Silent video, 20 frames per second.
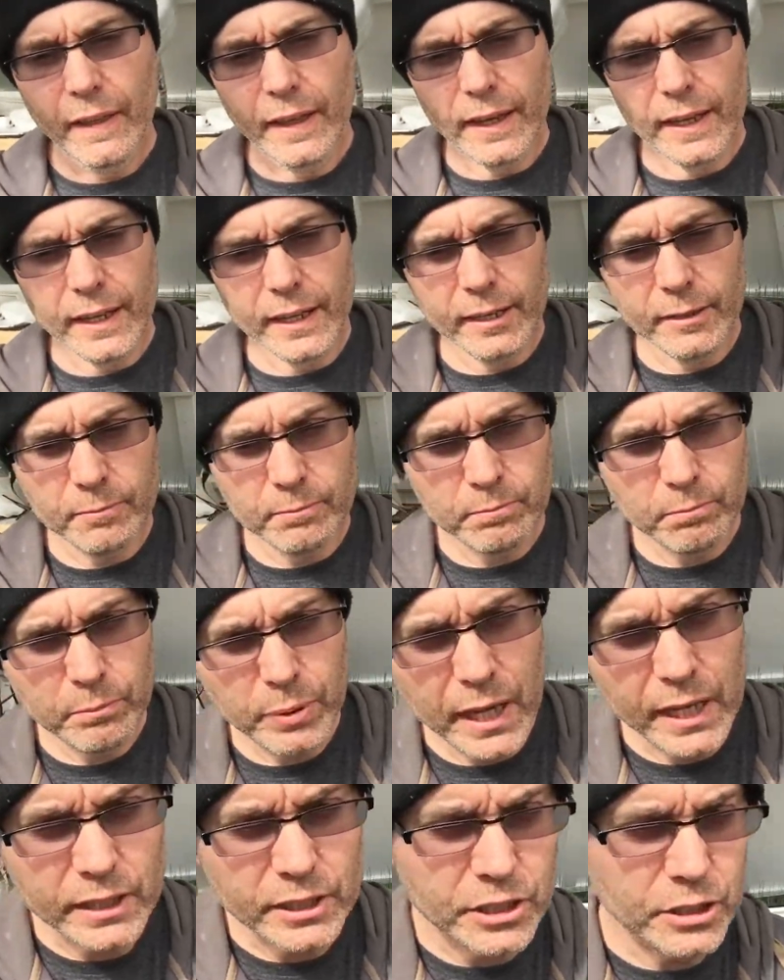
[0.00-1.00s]
um,
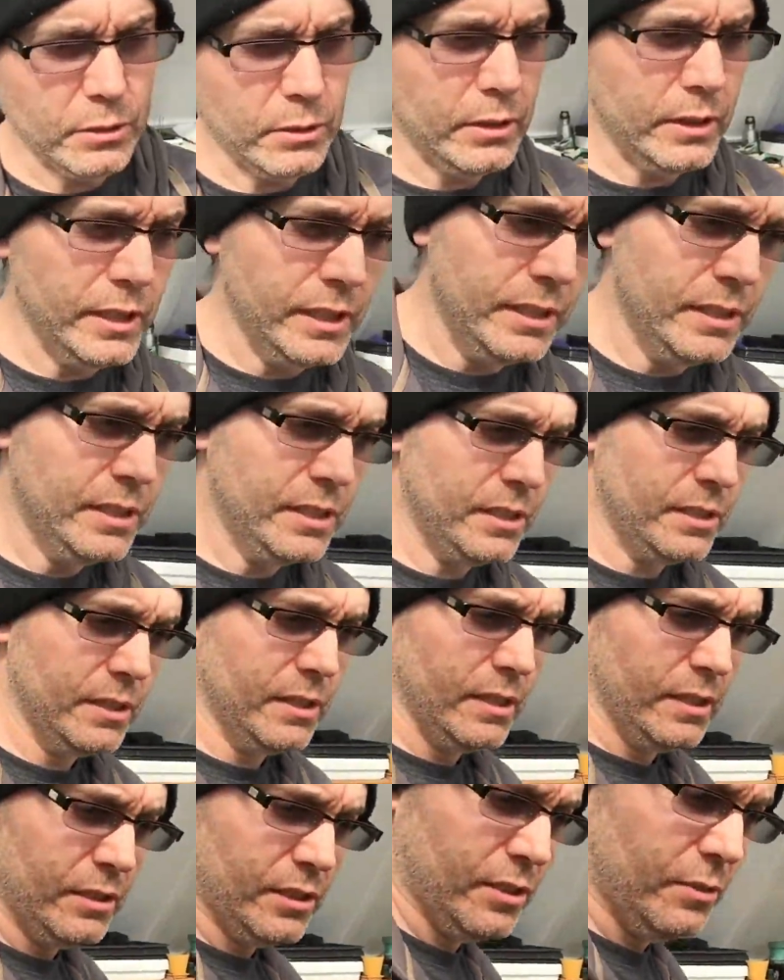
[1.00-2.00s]
bok choys.
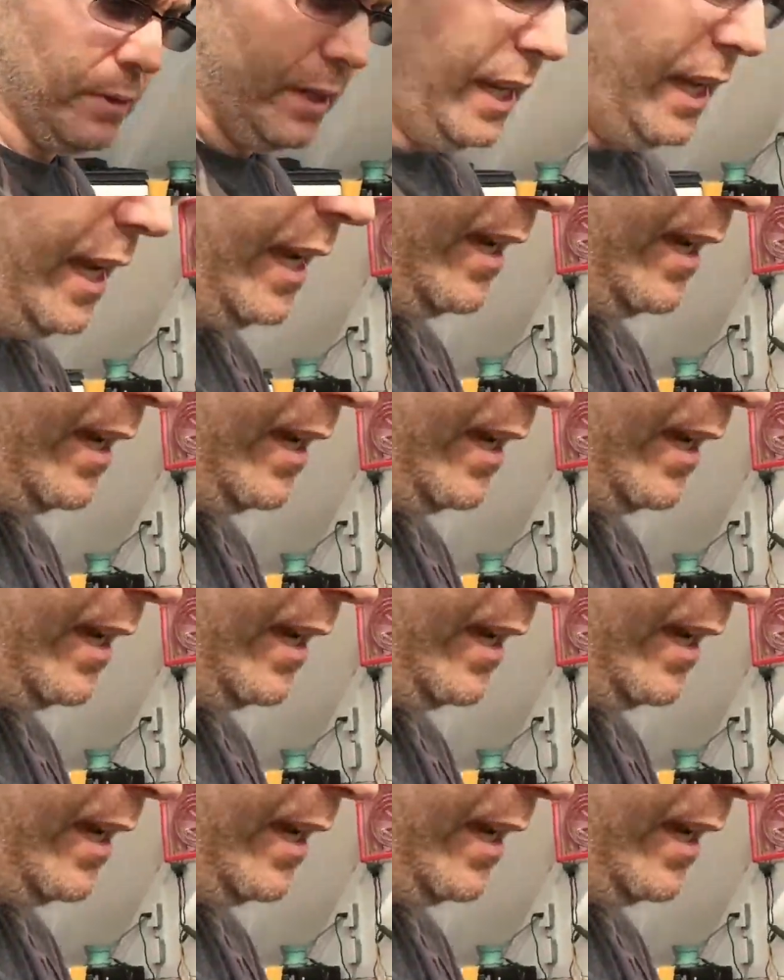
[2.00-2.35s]
So we